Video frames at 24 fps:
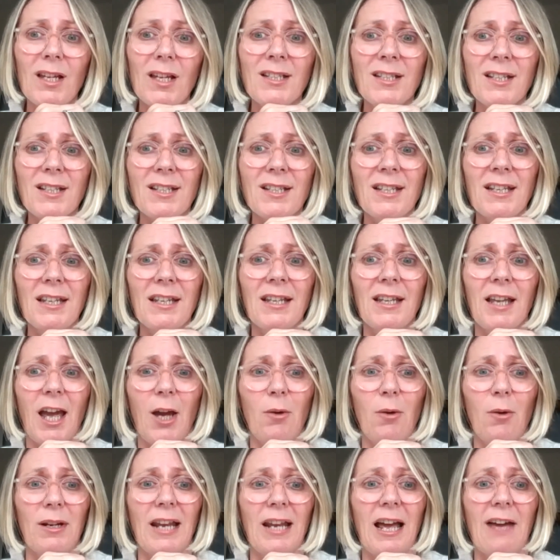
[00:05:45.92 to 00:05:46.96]
as a
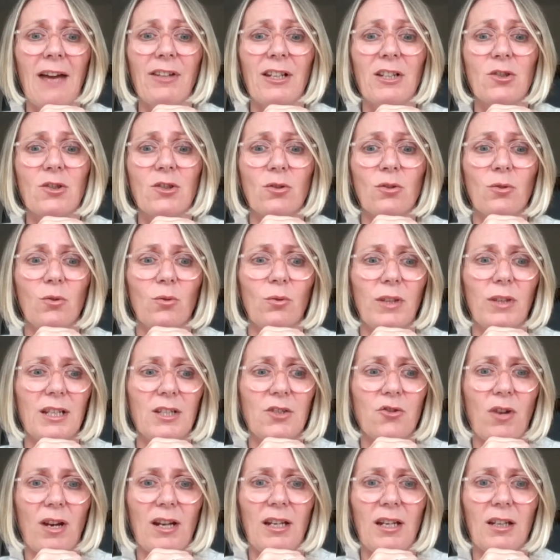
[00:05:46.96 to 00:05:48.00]
CEO and having done all
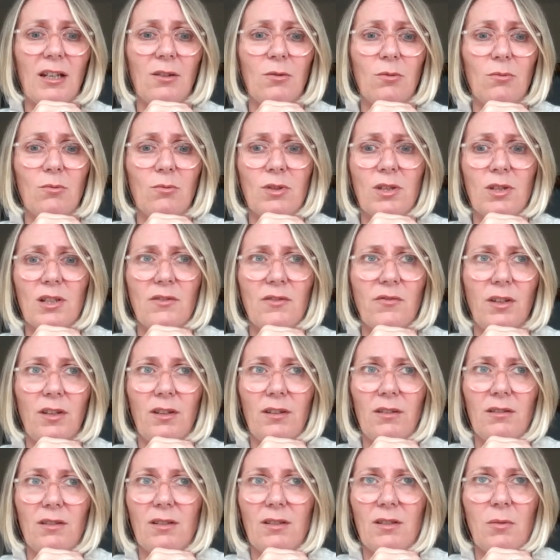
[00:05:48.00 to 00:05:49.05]
these training courses
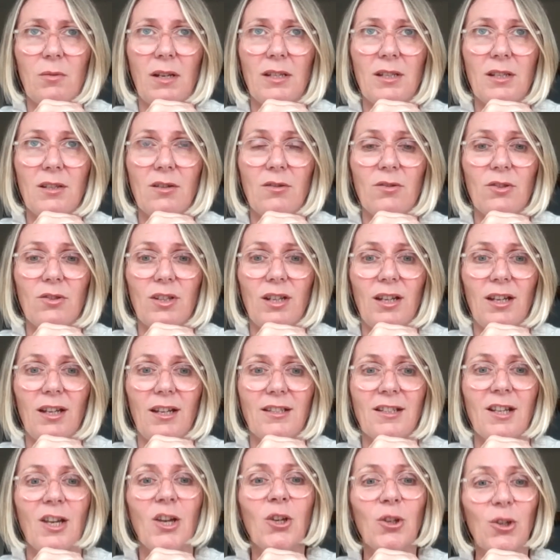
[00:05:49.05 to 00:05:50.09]
for 20 odd
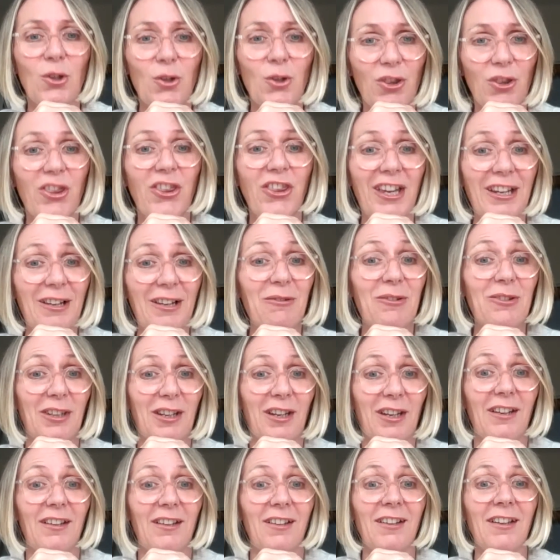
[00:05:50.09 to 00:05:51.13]
years, you'd think, wouldn't
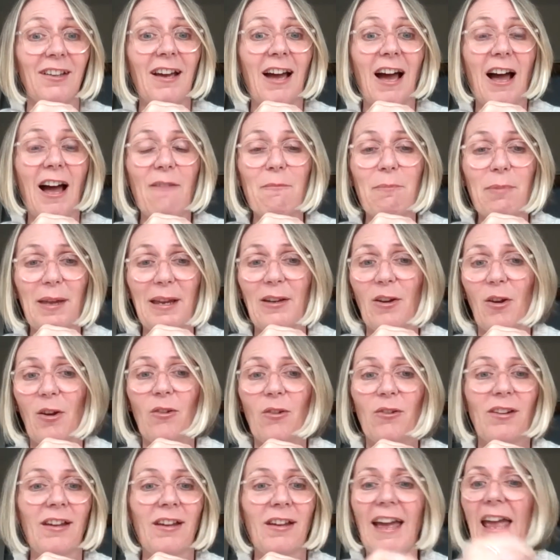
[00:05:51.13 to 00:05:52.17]
you, I've been
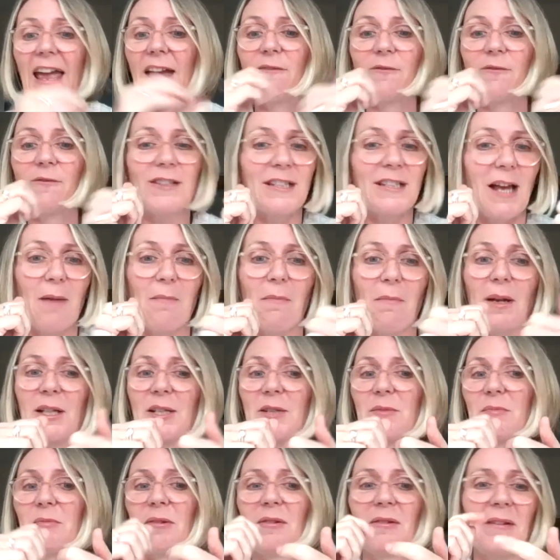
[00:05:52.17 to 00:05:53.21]
on every time
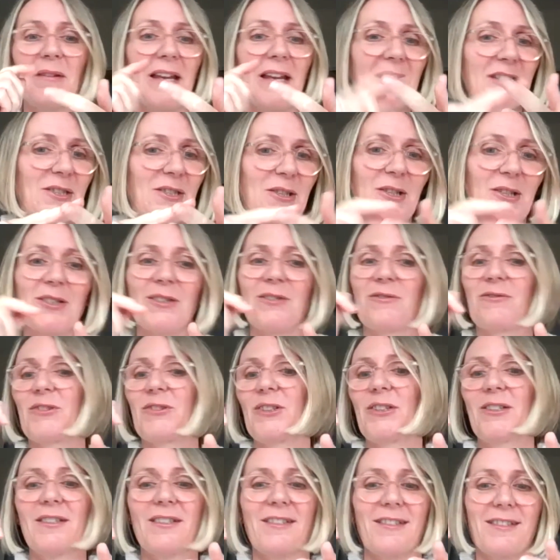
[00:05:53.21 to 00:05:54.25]
management,
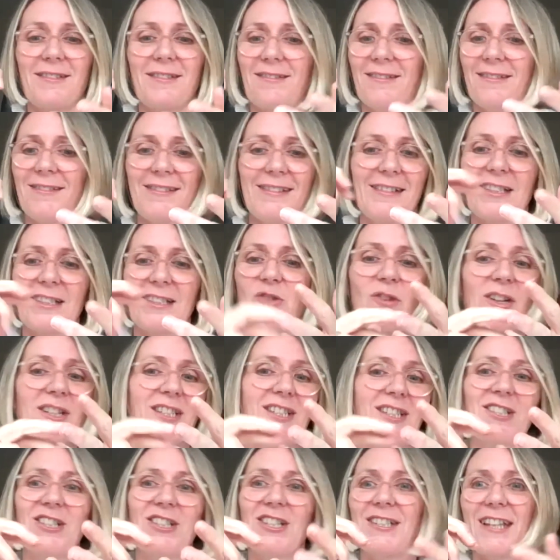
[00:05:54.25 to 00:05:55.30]
assertiveness,
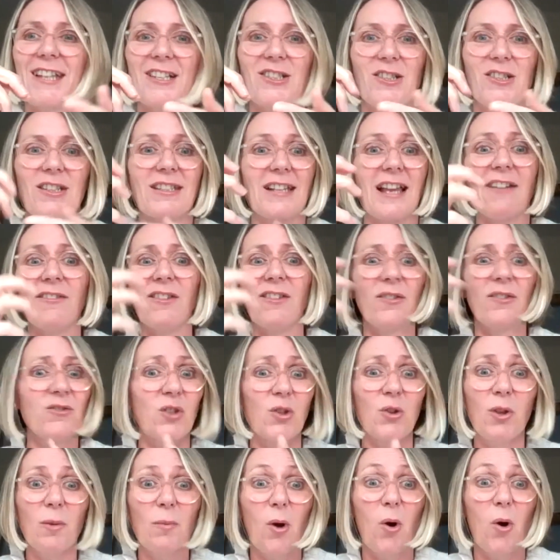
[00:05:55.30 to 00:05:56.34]
strategy sessions. I've
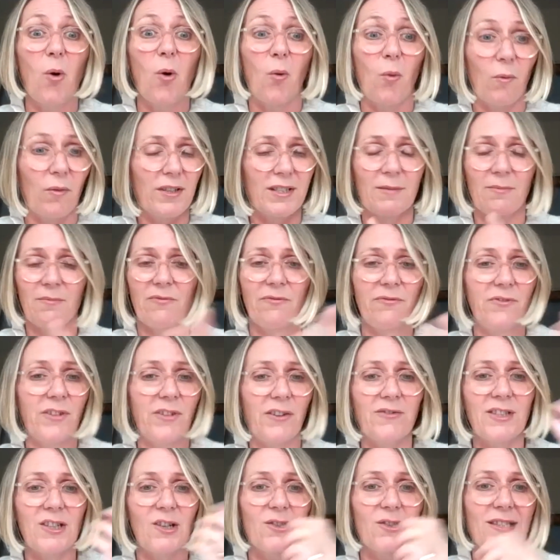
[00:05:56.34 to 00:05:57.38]
done them all. There's
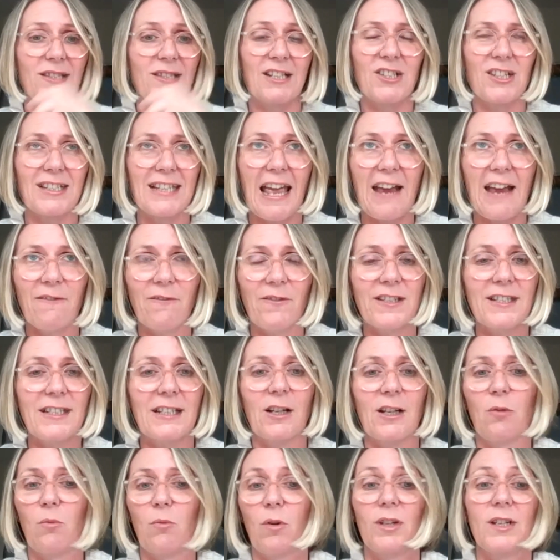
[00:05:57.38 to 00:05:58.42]
50 odd sessions, every
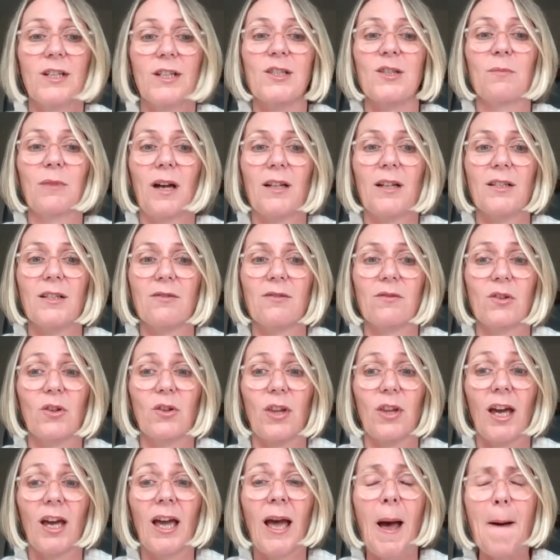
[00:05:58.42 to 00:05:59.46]
single one in some guise or
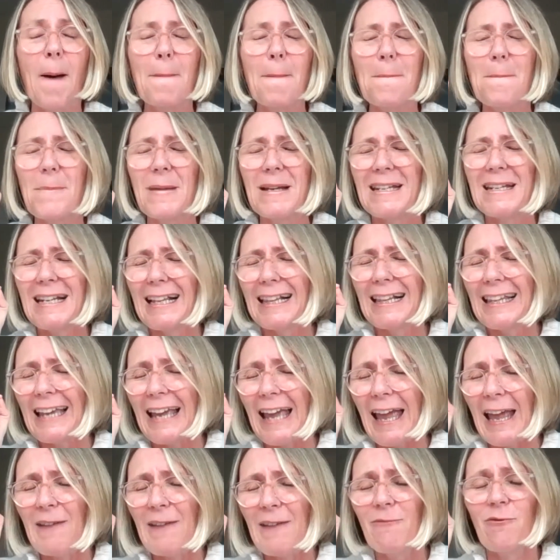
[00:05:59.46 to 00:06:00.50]
another. But
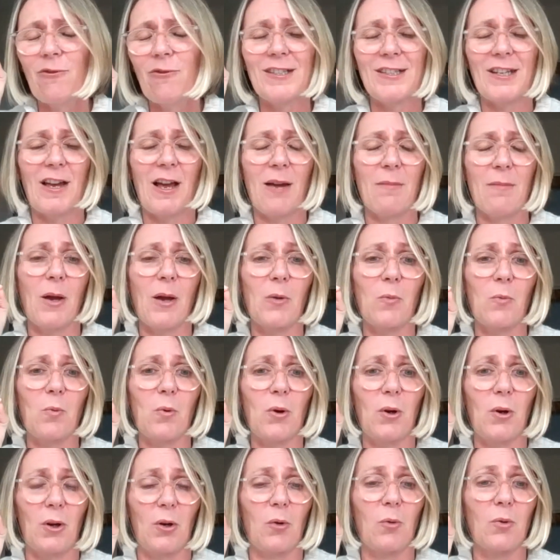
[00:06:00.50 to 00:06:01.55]
nearly every time I
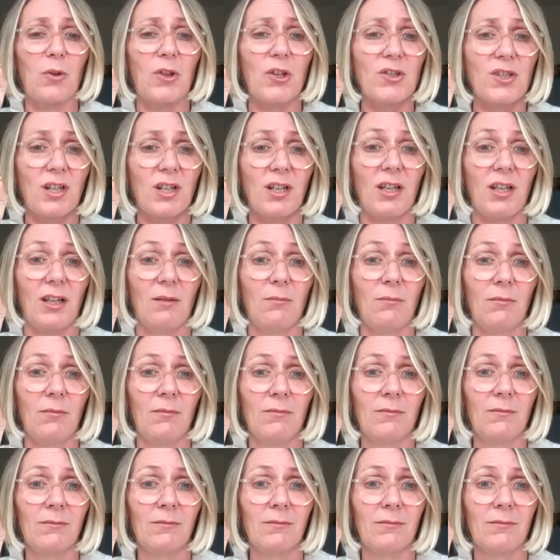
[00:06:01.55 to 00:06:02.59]
work with the team,
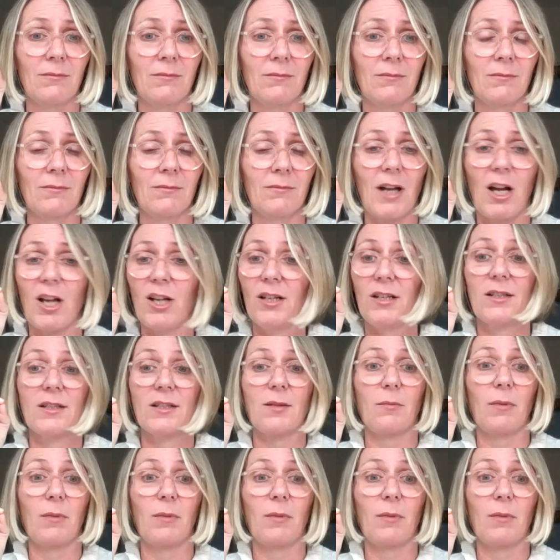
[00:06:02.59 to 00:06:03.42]
I learn